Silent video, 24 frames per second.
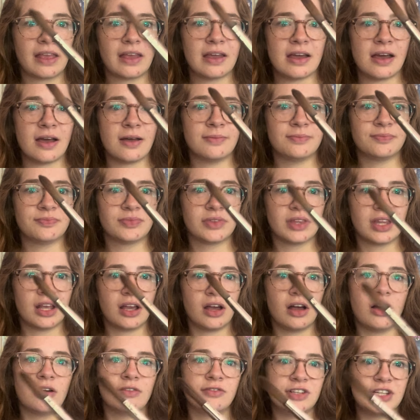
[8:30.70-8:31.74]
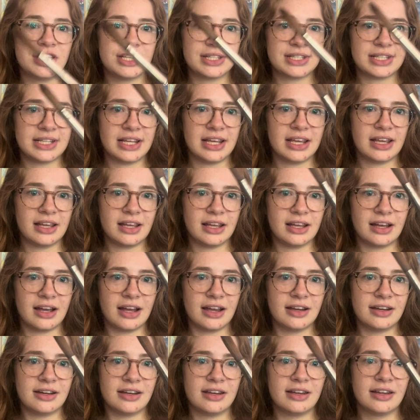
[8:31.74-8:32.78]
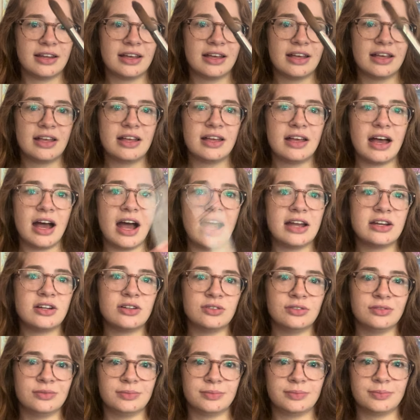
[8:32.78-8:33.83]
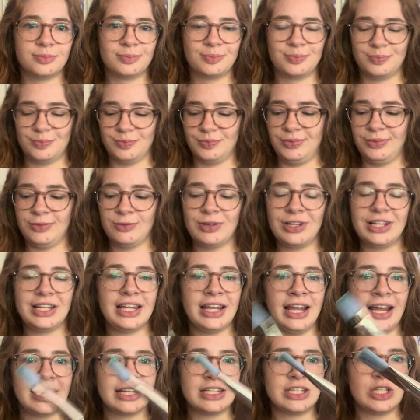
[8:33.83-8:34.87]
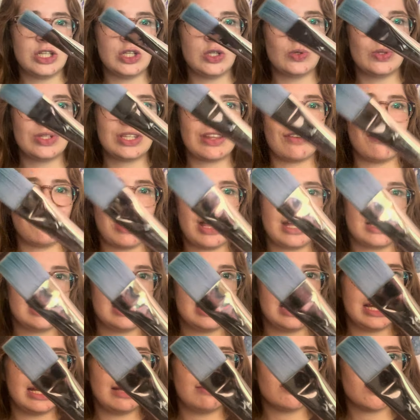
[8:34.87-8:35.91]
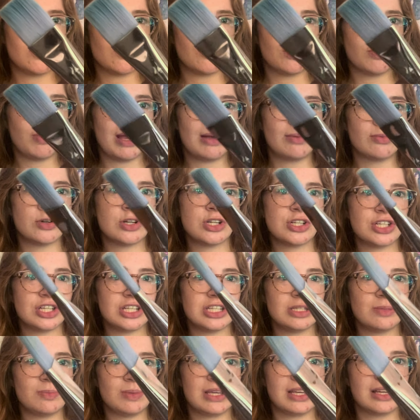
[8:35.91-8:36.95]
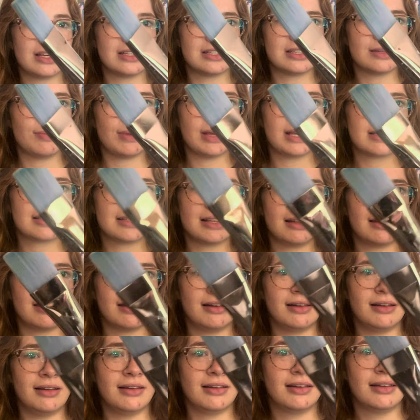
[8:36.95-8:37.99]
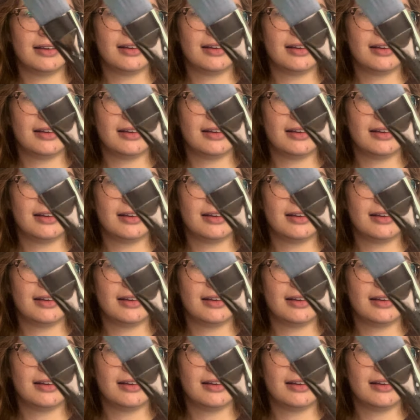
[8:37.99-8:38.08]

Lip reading: Okay, obviously I don't really like to use the fancy names for paintbrushes because it makes it a little